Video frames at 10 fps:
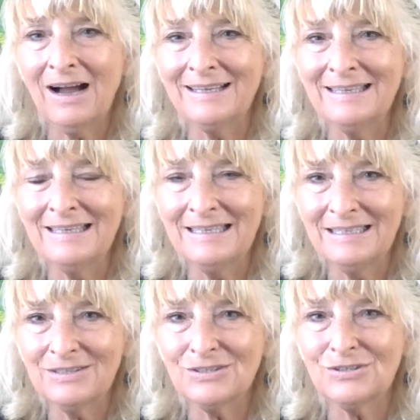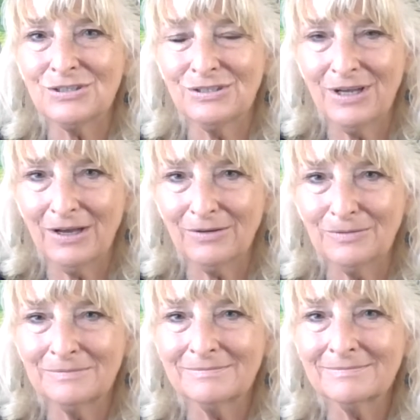I need to
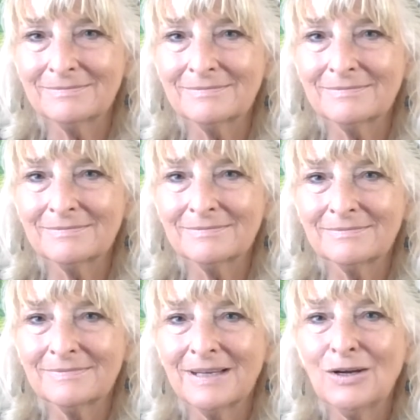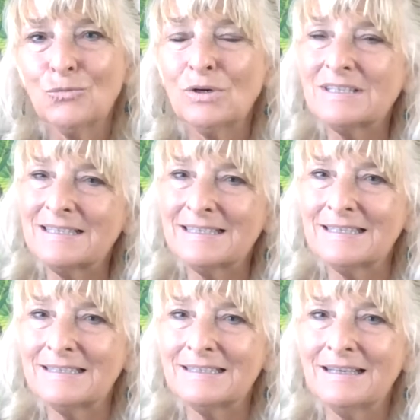know? What is
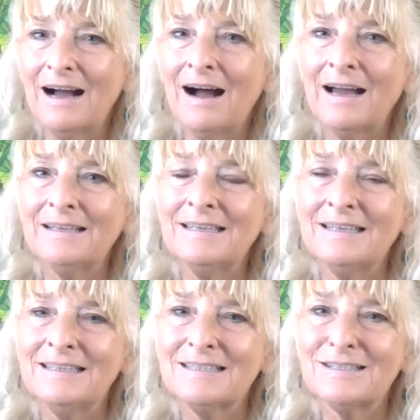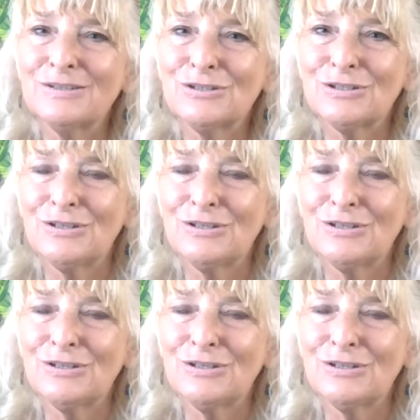it I need to